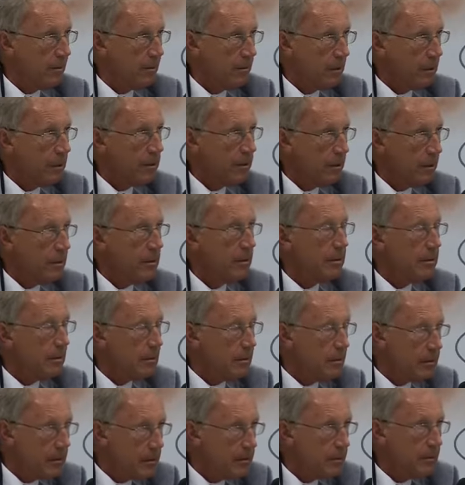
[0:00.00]
But
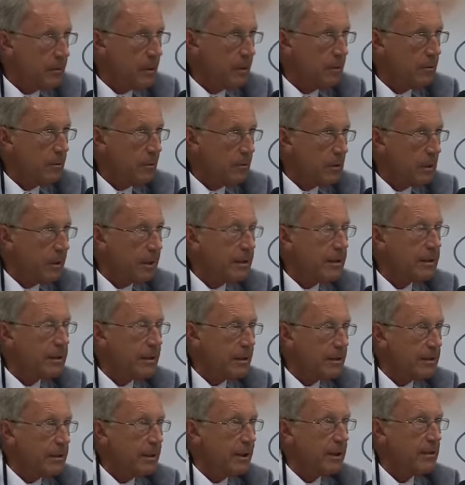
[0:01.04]
these were not a real
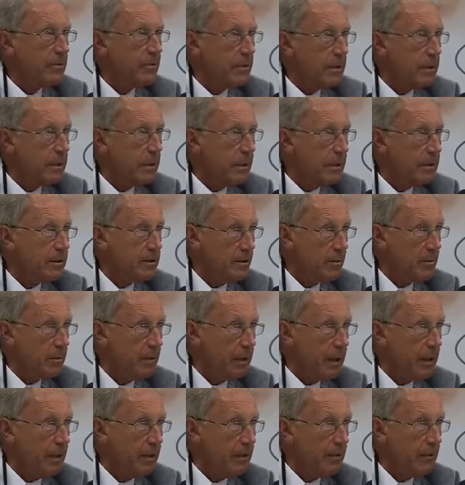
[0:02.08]
cataract, but they had some
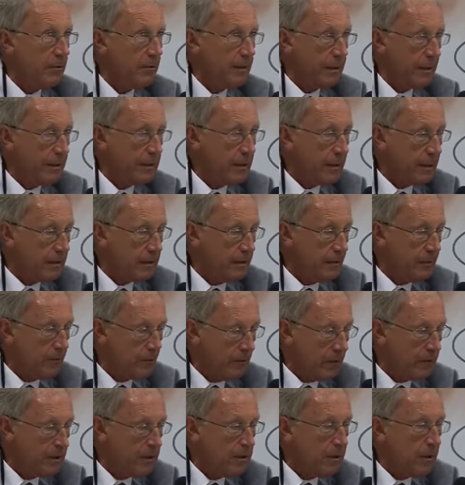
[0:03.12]
kind of cataract
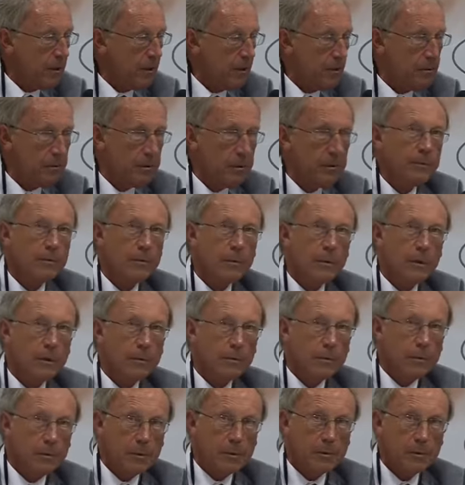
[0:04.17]
of lens clouding.
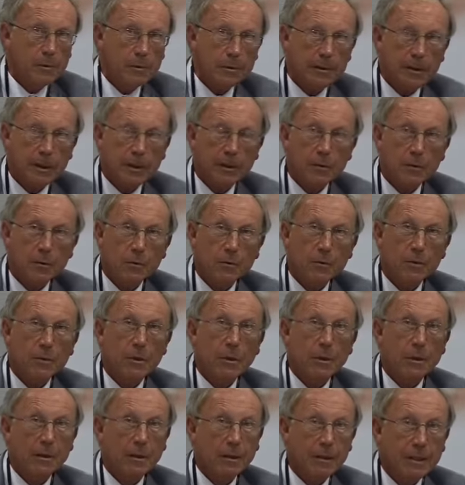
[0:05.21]
We would not include
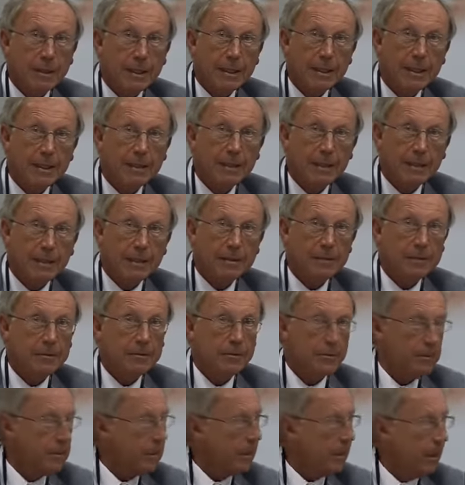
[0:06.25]
a clear
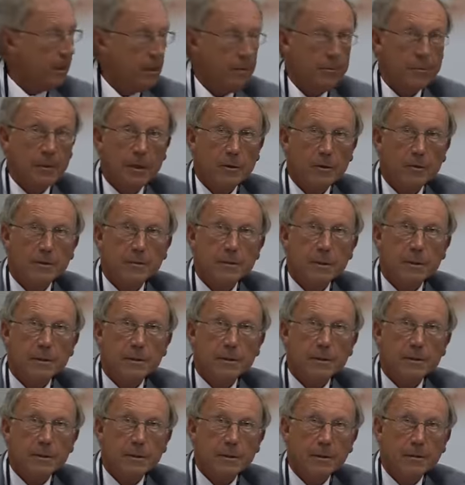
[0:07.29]
lens with a high myopia in the
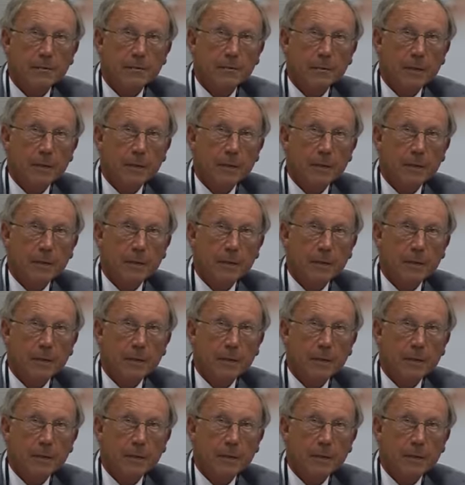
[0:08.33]
study.